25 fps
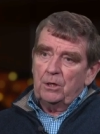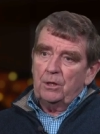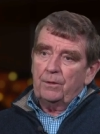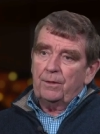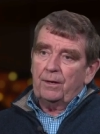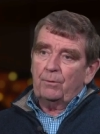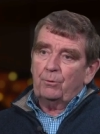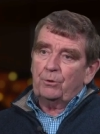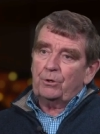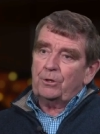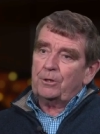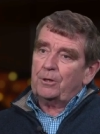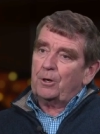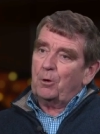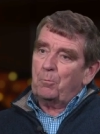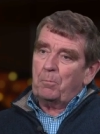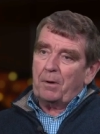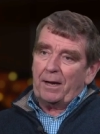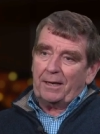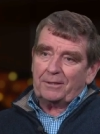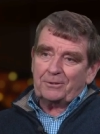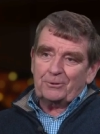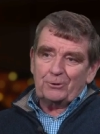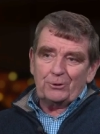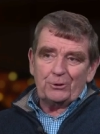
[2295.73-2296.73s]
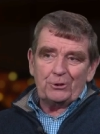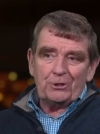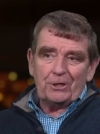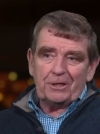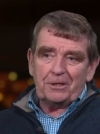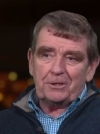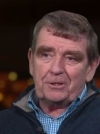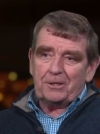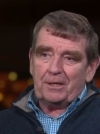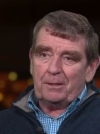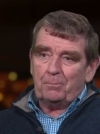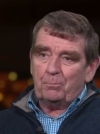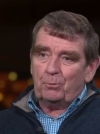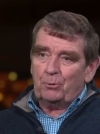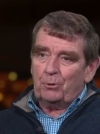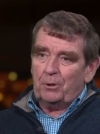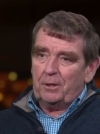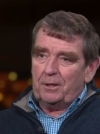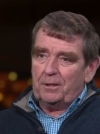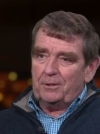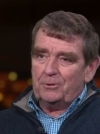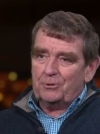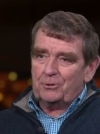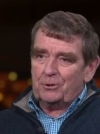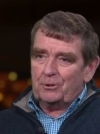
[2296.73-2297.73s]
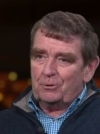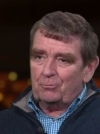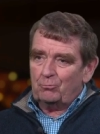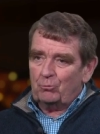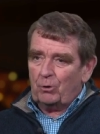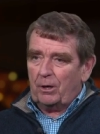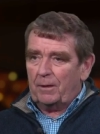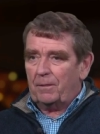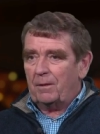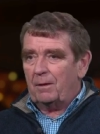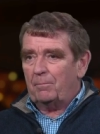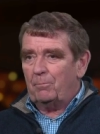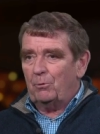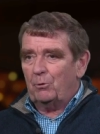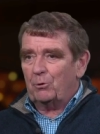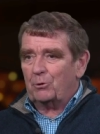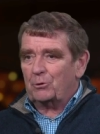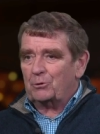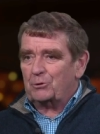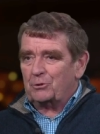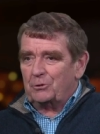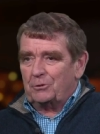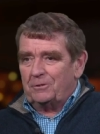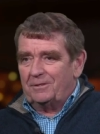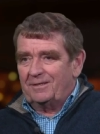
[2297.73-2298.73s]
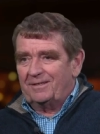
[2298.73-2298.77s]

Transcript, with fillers: They wanted to go back to the ticker tape parades and write their books,